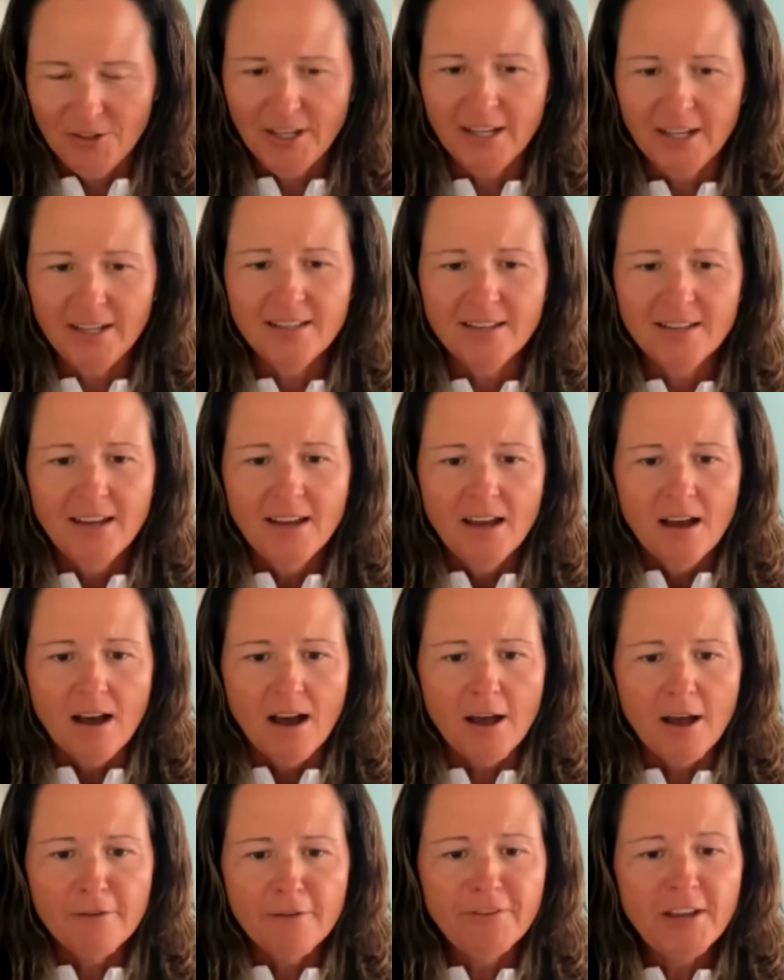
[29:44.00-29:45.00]
Okay.
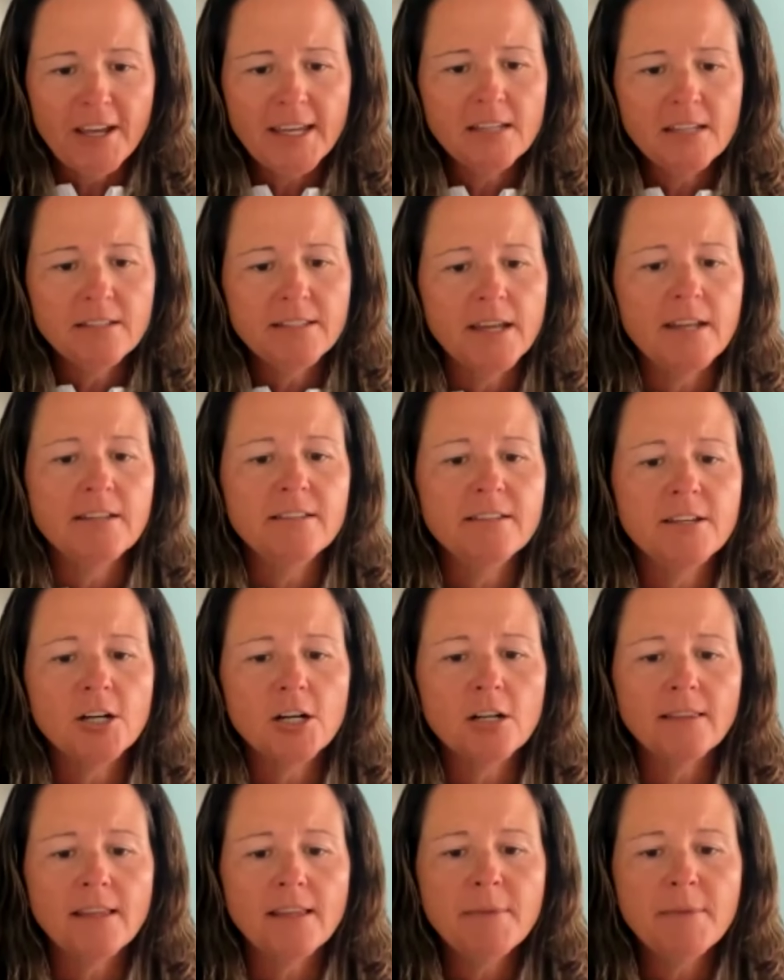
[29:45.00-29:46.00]
Vicky said, is
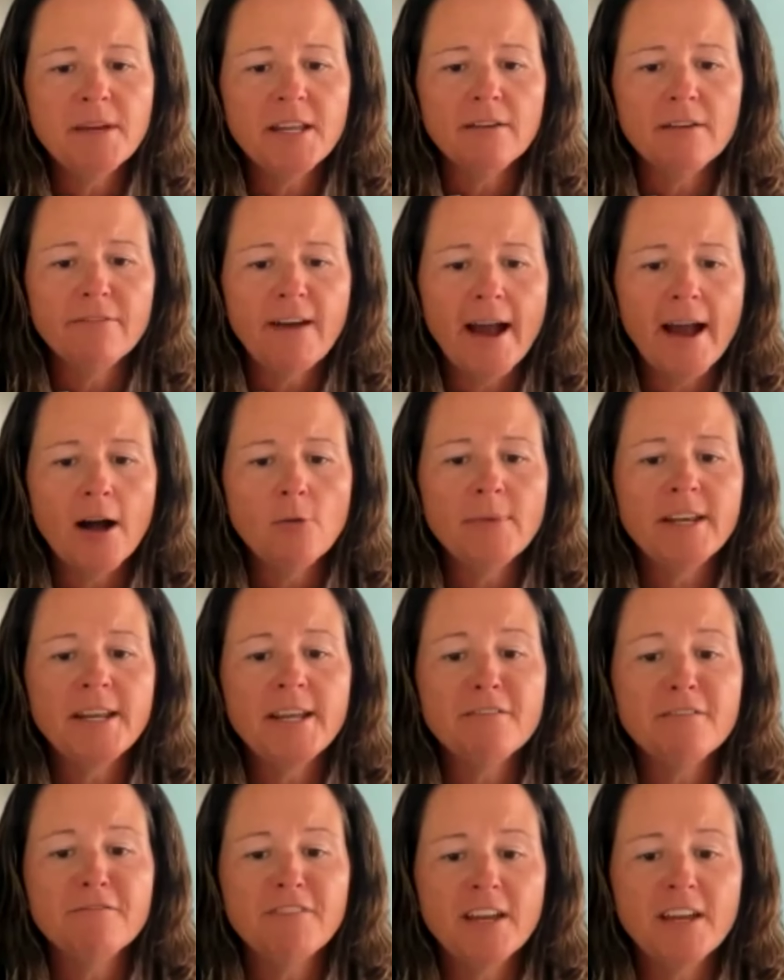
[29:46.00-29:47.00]
there a limit of how
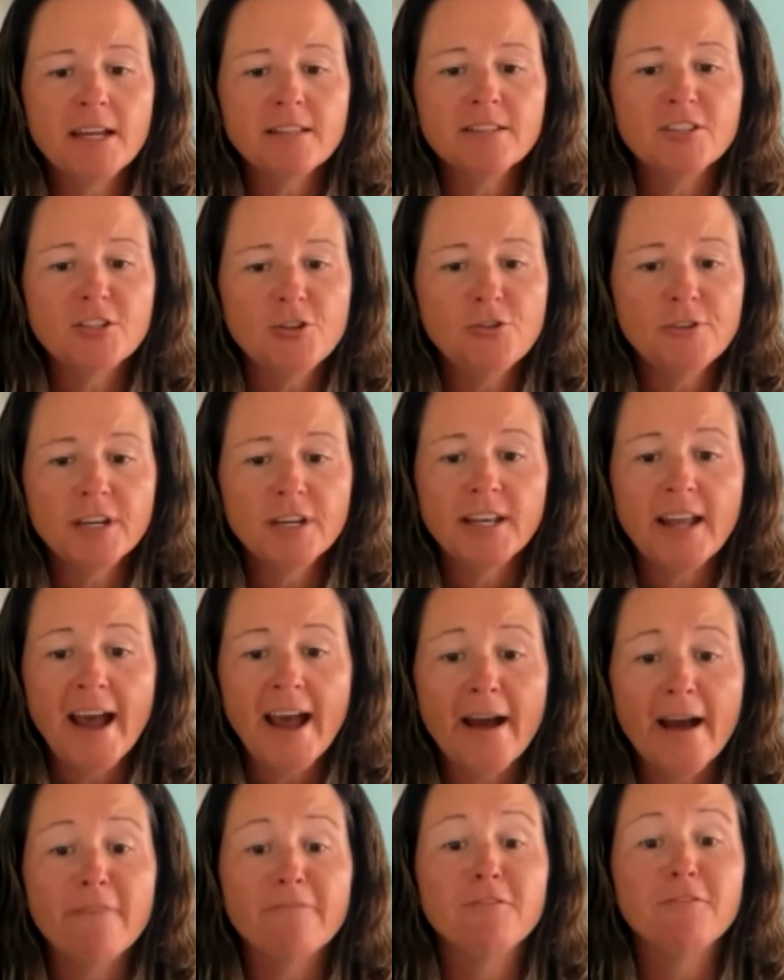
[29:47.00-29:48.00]
many events you can
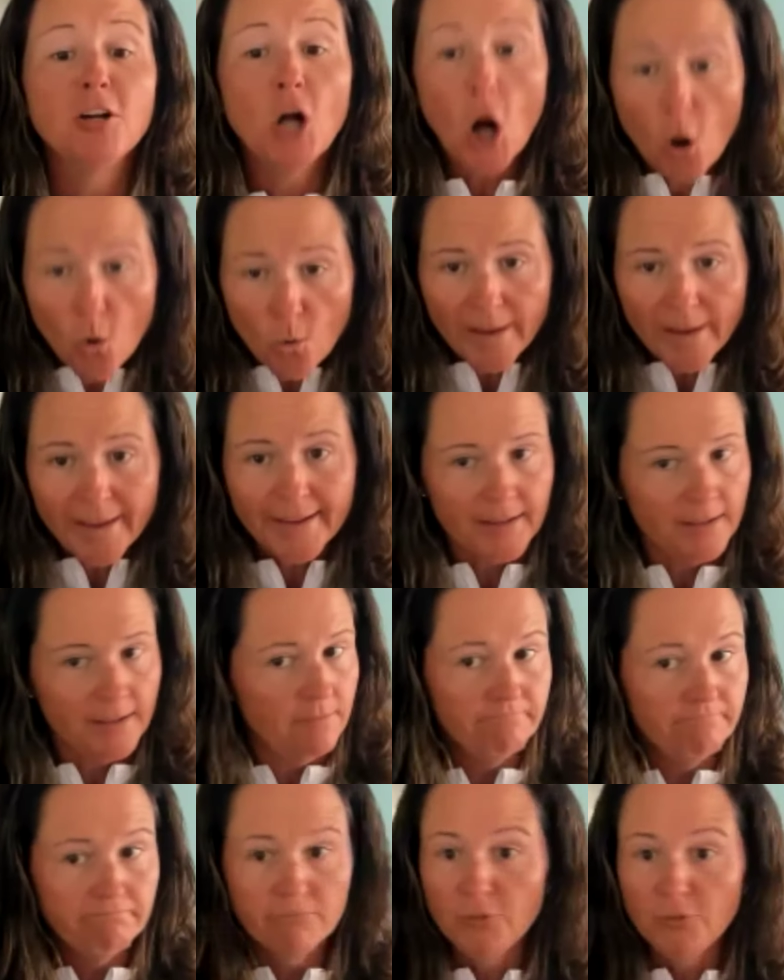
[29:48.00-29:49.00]
have going?
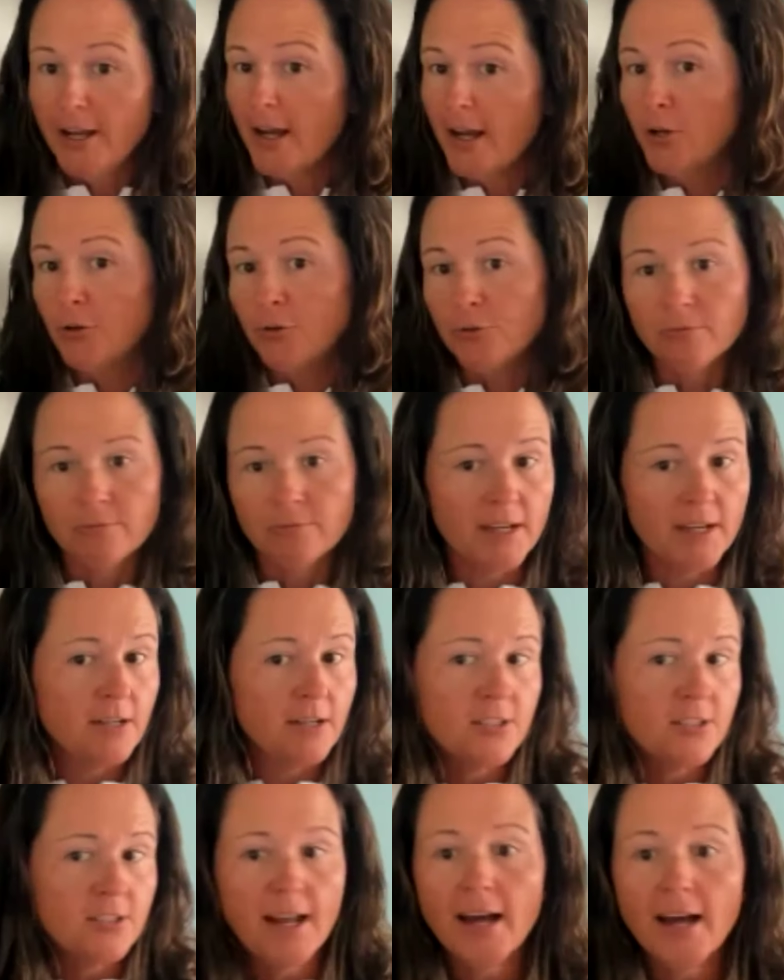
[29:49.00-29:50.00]
No,
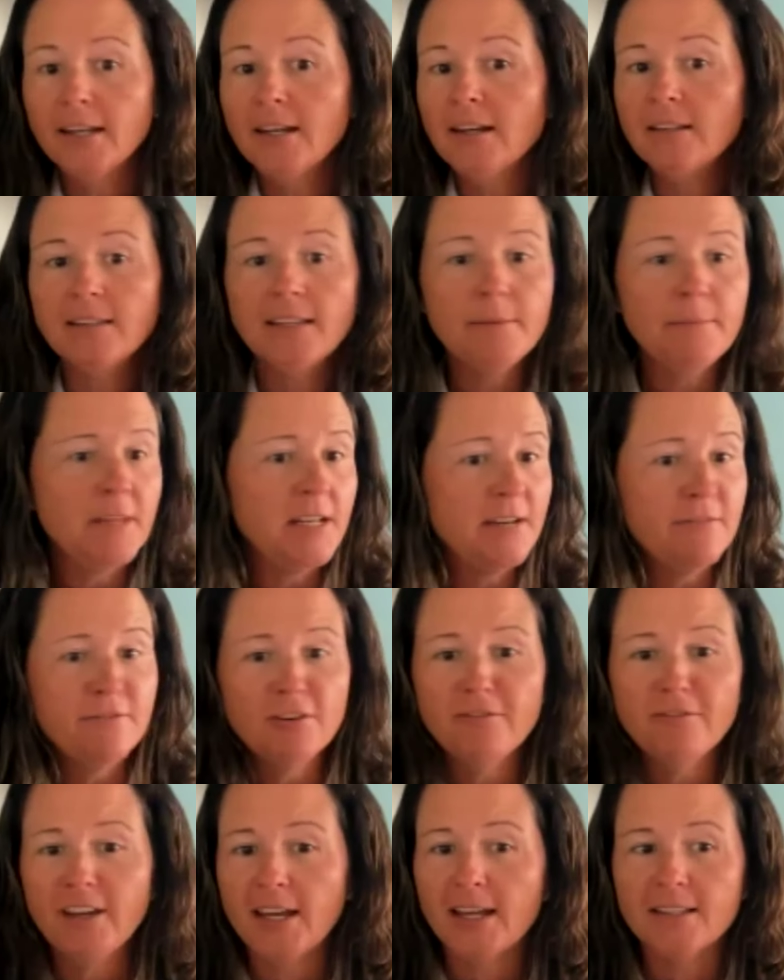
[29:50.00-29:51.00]
there's not a limit of
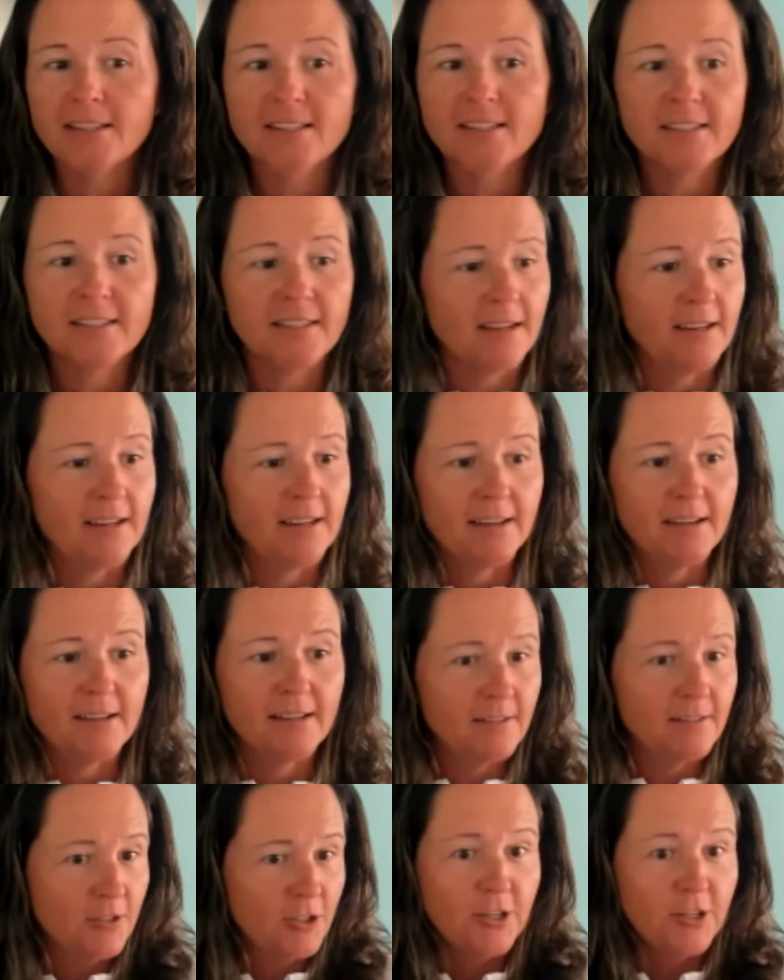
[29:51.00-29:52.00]
events.
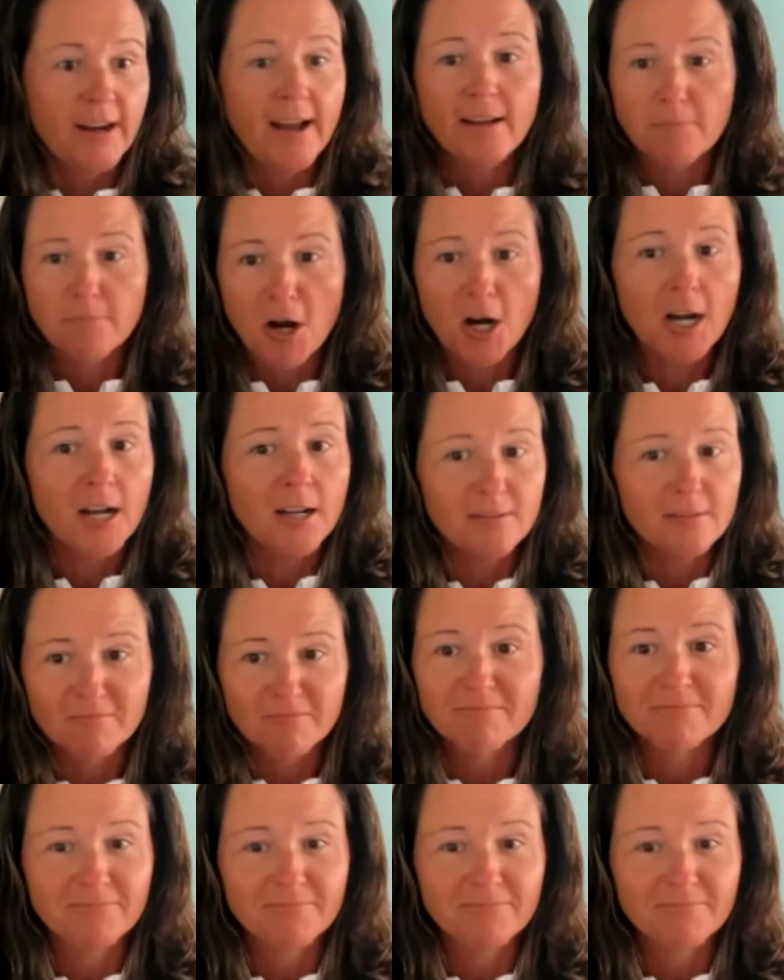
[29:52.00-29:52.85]
Correct, Mark?